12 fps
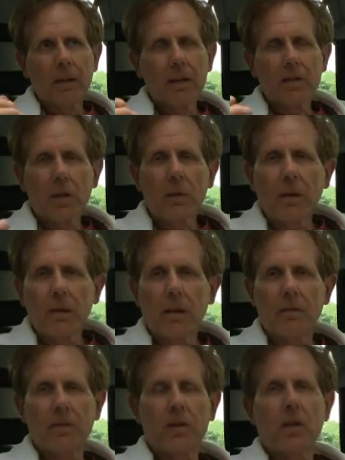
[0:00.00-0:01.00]
it's all about
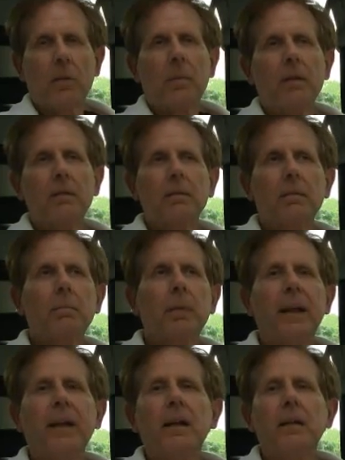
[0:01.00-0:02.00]
love. It's all about
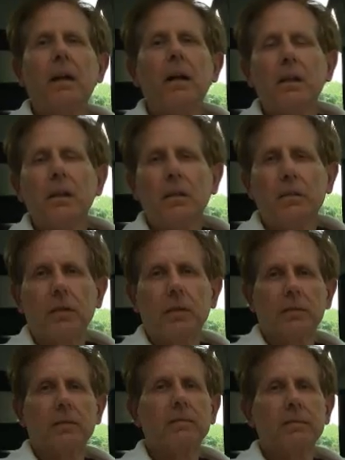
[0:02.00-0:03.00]
being a lover.
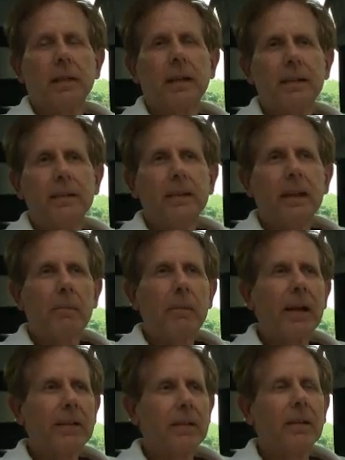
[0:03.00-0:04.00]
And
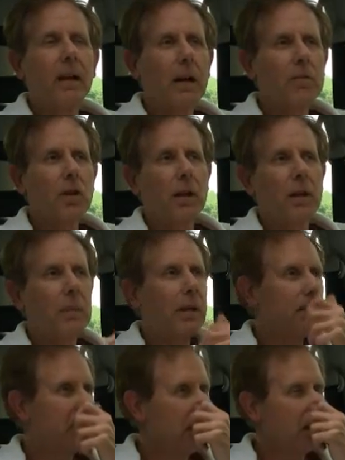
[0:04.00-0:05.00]
I'm talking
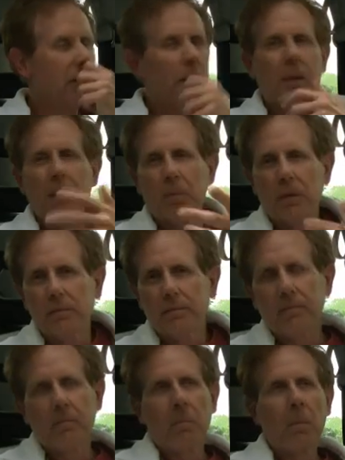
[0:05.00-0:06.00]
about loving people.
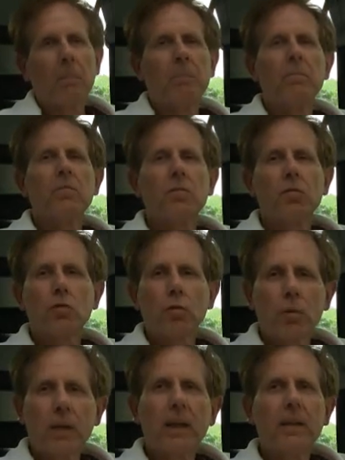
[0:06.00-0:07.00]

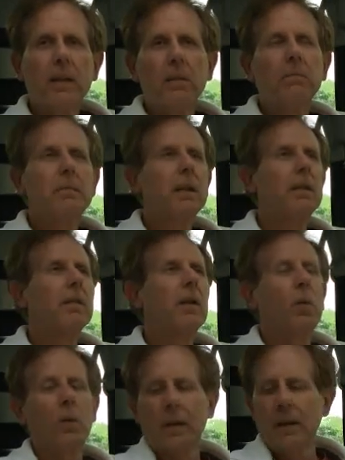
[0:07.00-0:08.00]
Treating them,
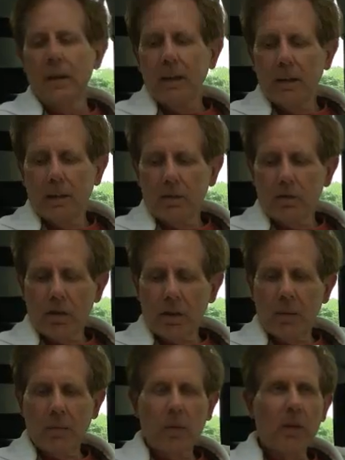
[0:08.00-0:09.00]

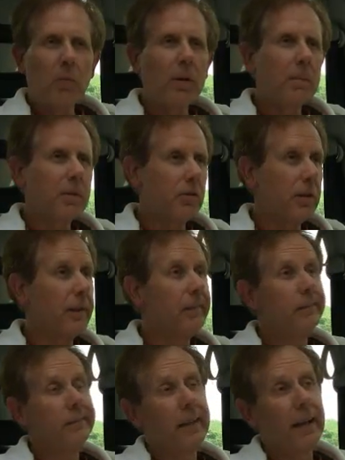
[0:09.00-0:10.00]
treating people the way you want to be treated.
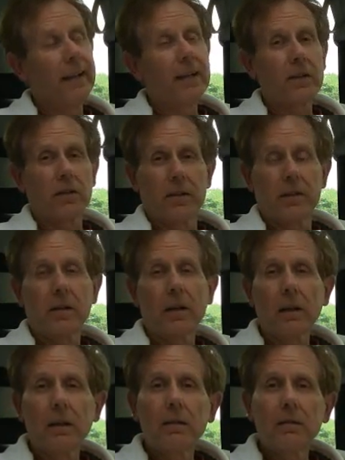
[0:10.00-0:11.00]
Okay, that's a good
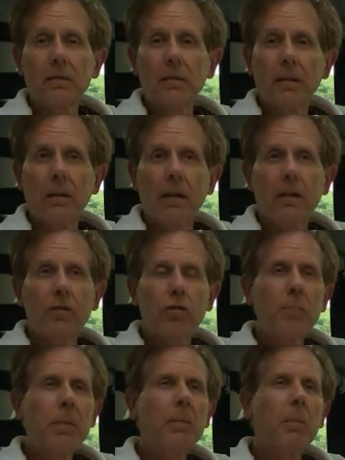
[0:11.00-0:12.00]
start.
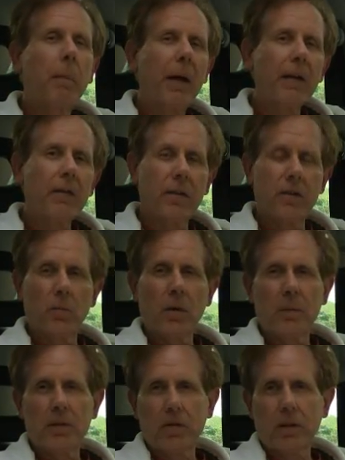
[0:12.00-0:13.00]
Treat people better than you
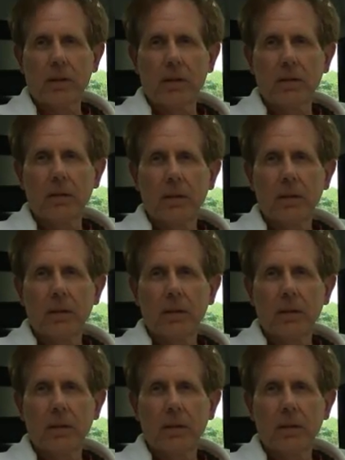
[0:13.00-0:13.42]
want to be treated.